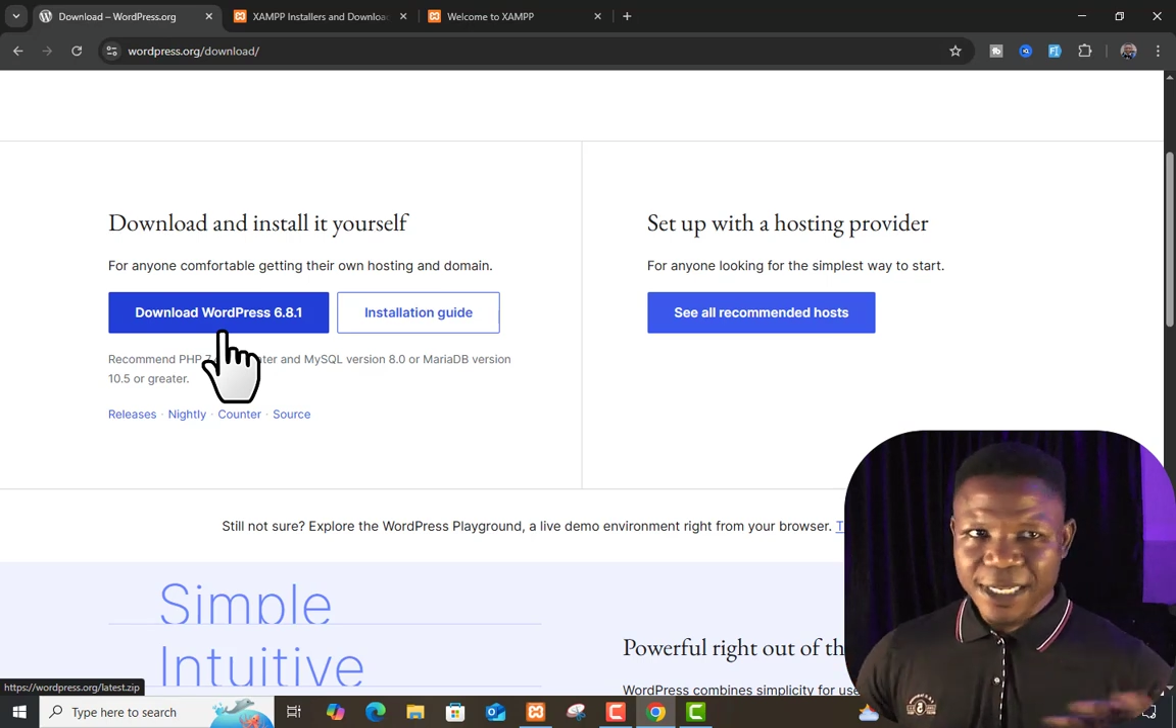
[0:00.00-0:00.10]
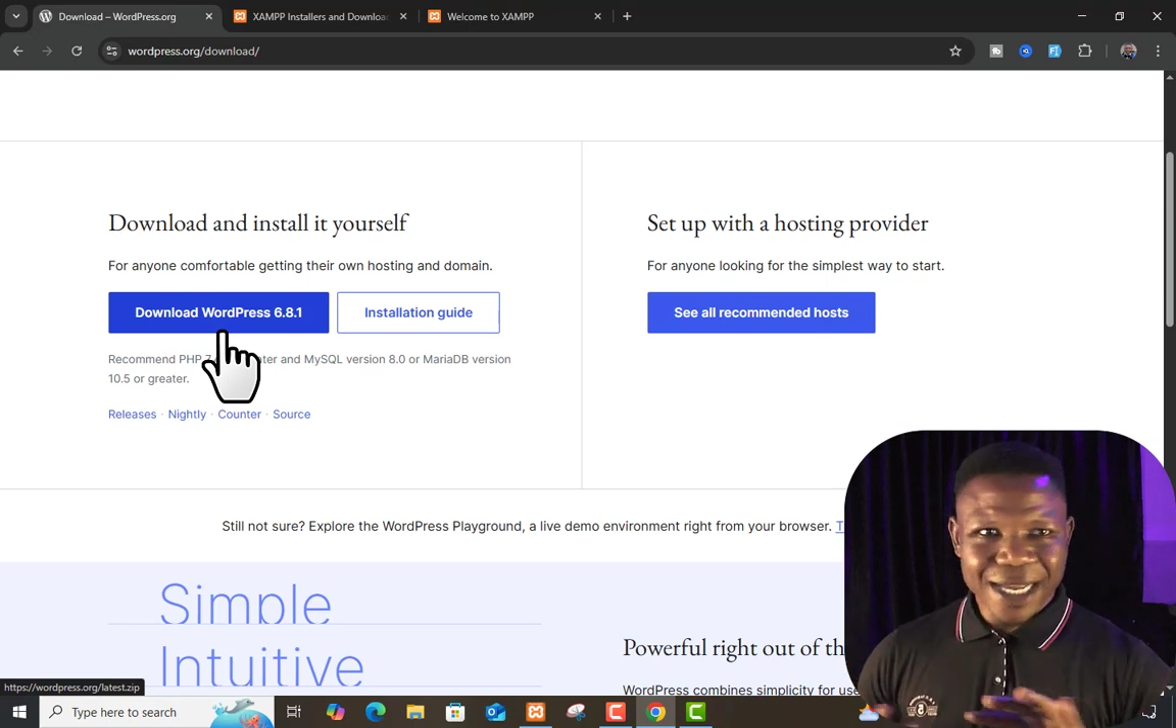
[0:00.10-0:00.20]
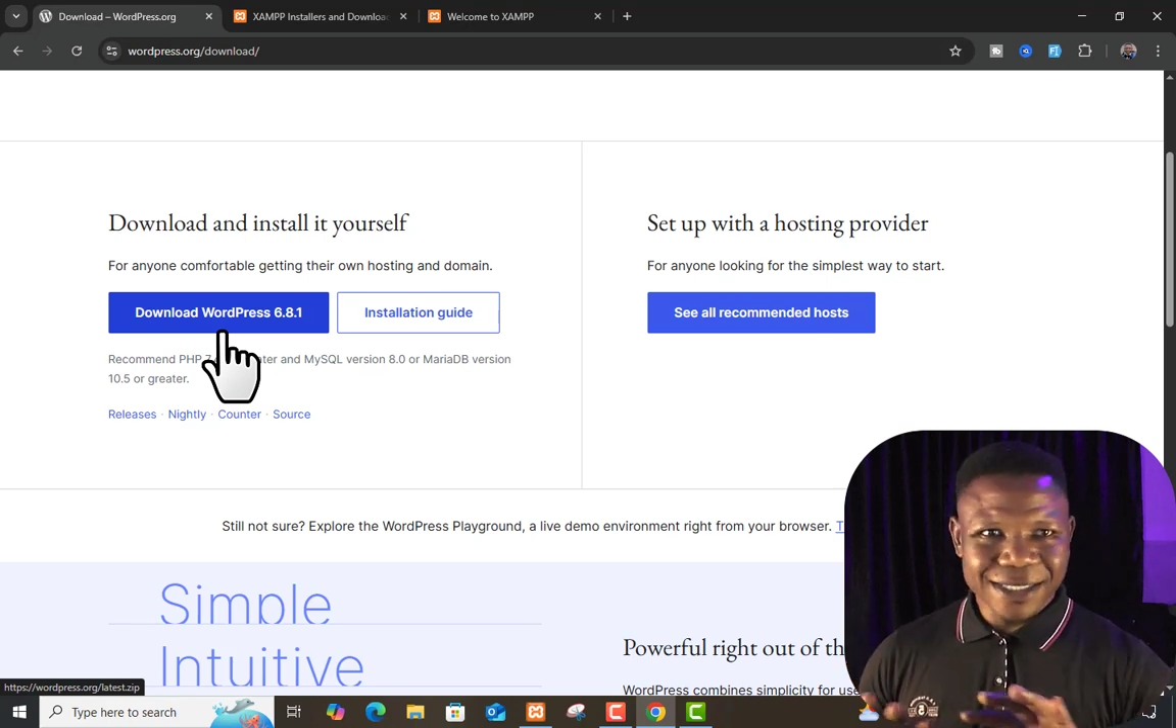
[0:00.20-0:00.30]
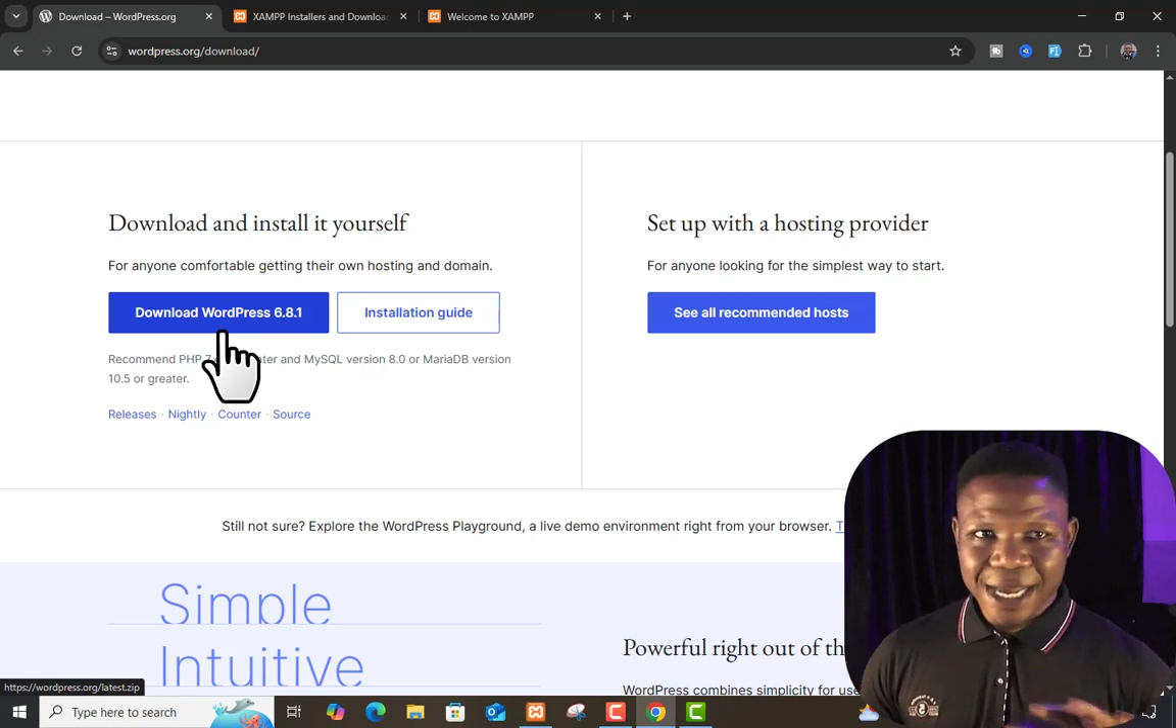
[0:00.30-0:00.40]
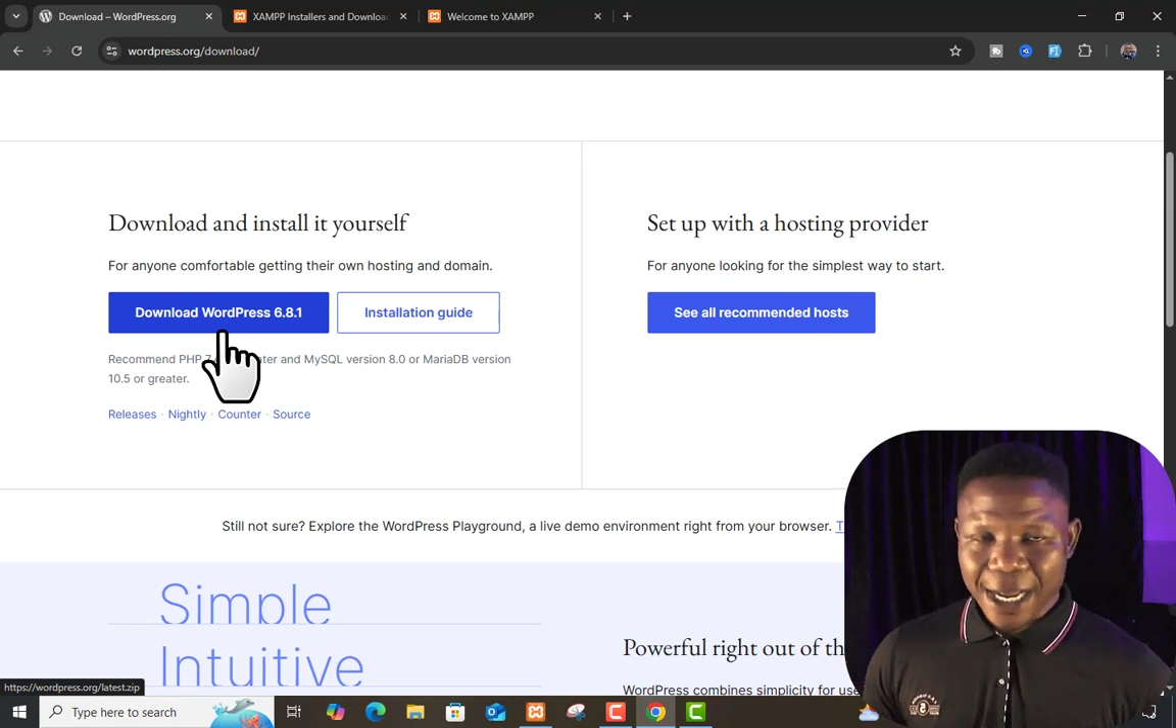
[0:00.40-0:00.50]

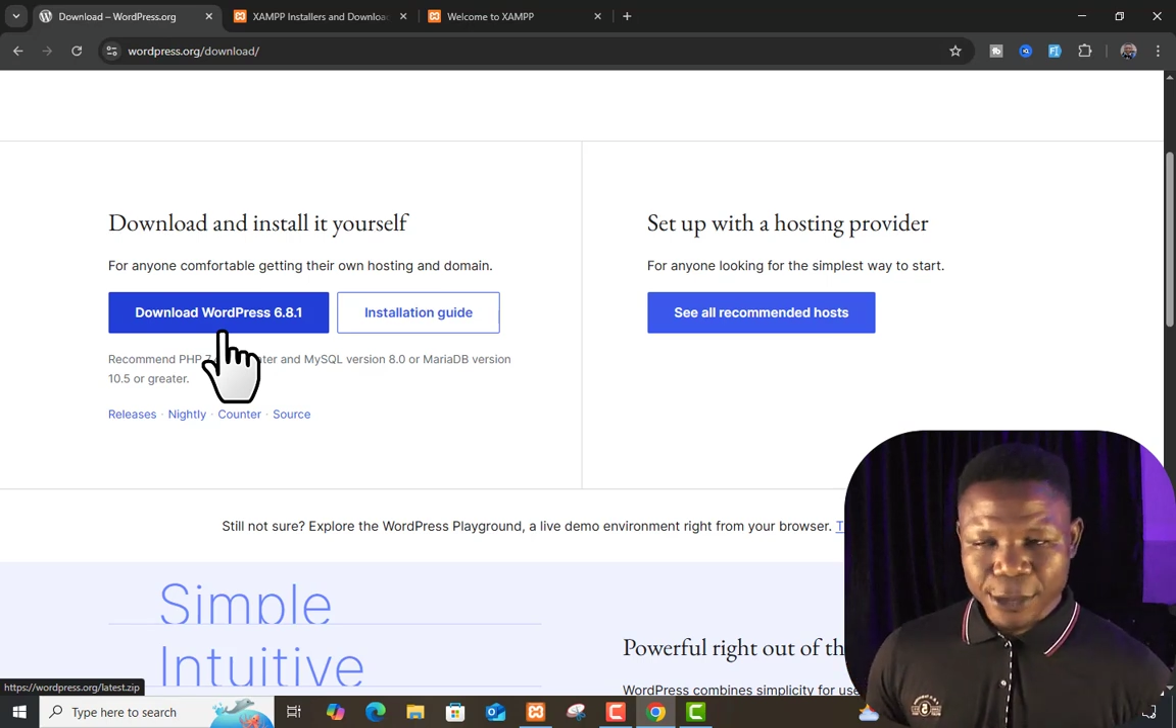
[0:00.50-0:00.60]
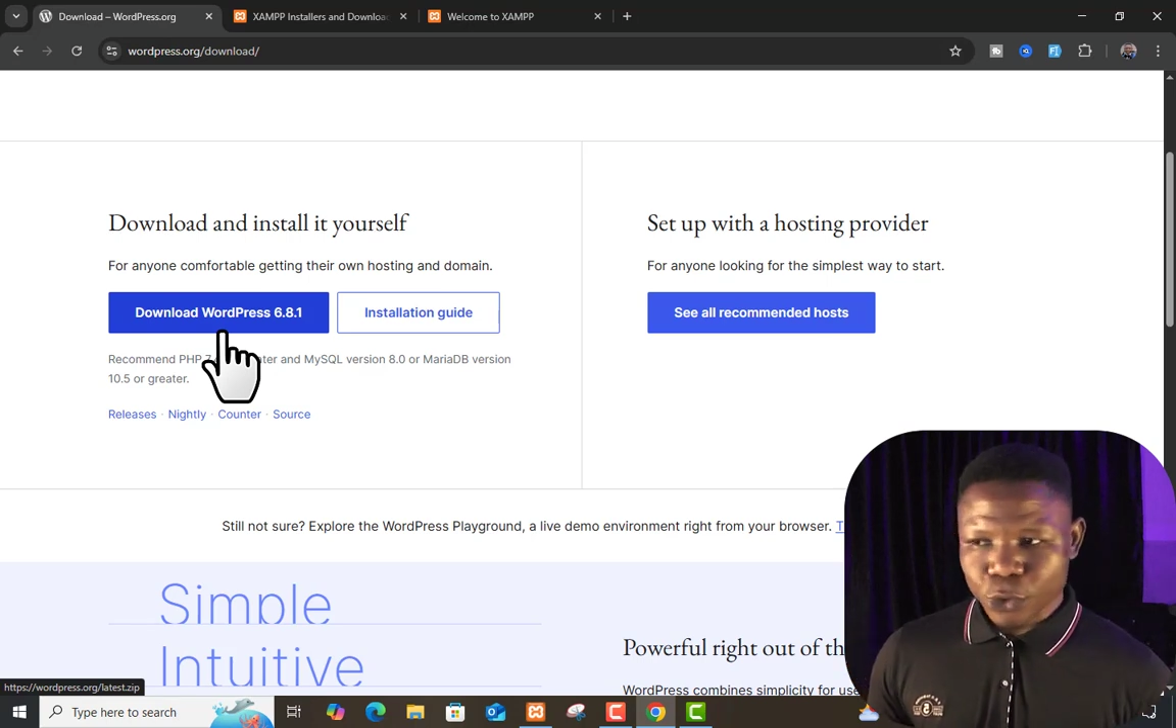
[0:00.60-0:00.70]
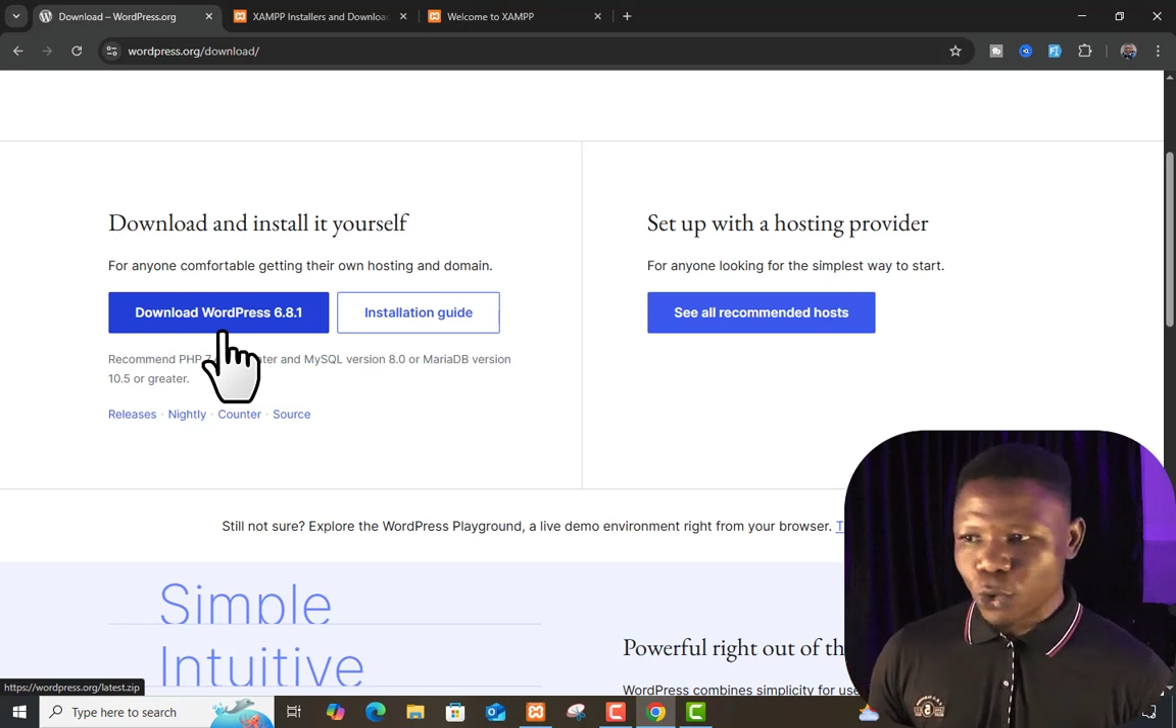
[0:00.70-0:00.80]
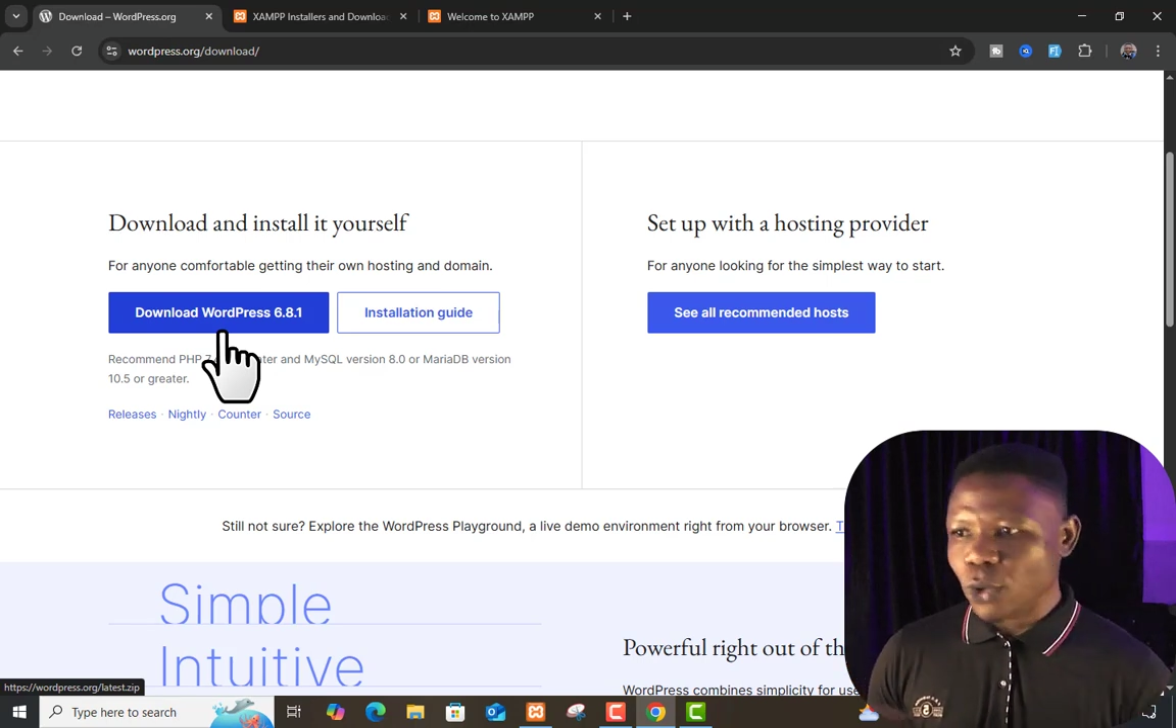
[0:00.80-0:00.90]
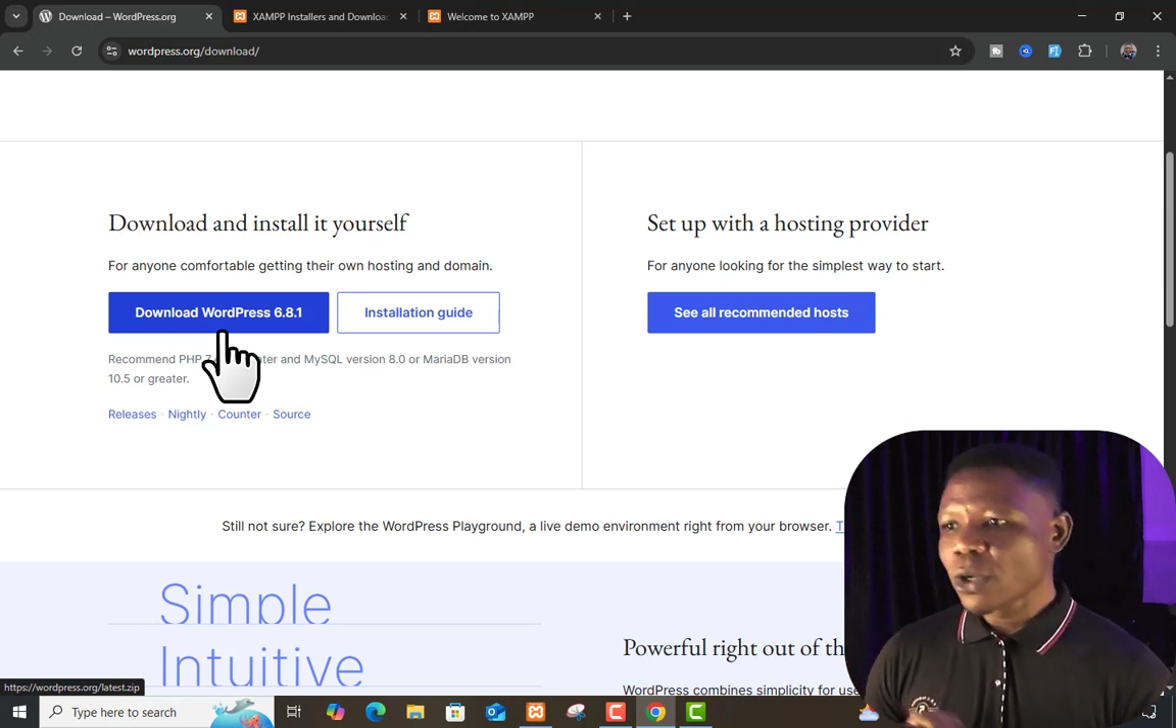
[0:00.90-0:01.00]
that
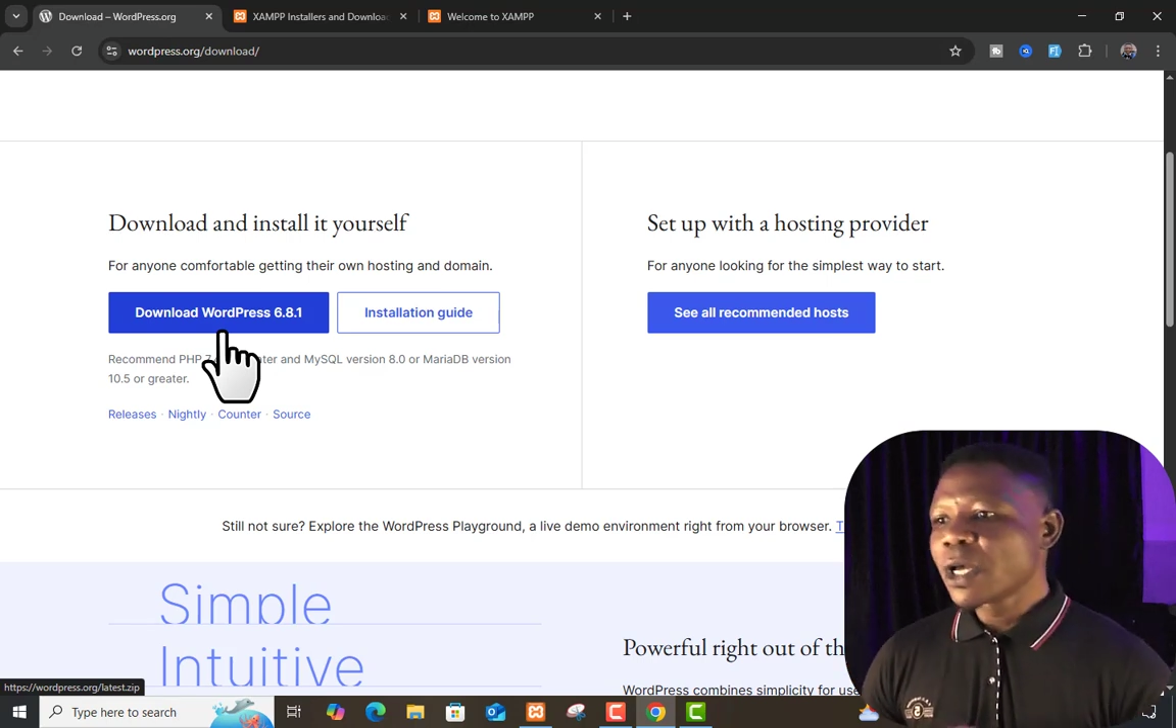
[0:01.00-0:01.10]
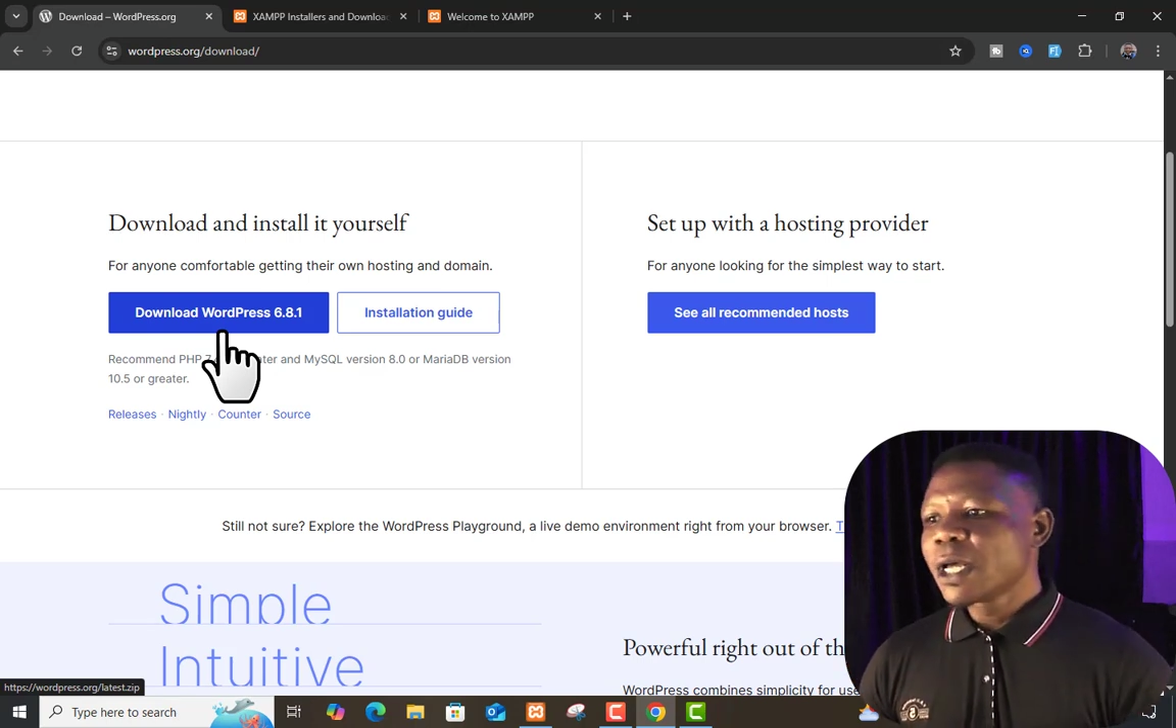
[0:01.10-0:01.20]
at all.